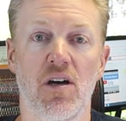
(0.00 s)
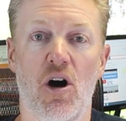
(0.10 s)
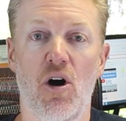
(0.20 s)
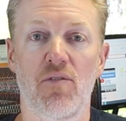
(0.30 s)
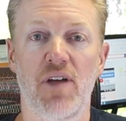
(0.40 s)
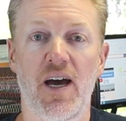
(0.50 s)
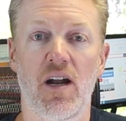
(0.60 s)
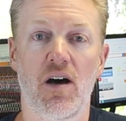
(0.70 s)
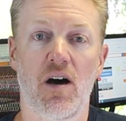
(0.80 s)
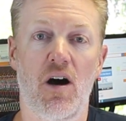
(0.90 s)
all of
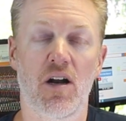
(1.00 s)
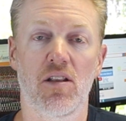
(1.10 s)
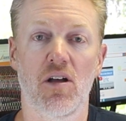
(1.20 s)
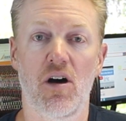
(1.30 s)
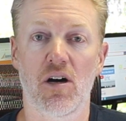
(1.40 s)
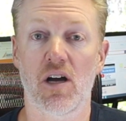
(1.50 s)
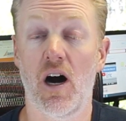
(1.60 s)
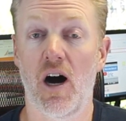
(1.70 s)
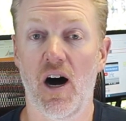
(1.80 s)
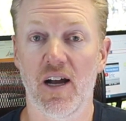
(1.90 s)
that audit log
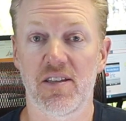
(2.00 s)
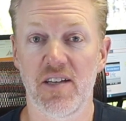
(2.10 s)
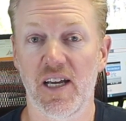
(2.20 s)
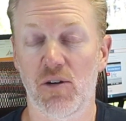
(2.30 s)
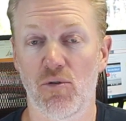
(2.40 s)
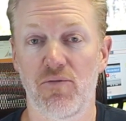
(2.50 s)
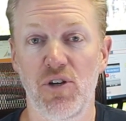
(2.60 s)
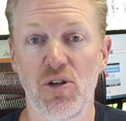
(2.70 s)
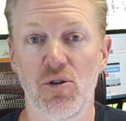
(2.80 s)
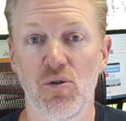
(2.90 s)
auditing and
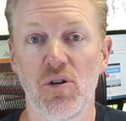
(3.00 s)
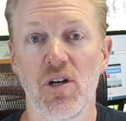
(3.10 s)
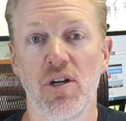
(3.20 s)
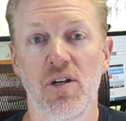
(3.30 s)
review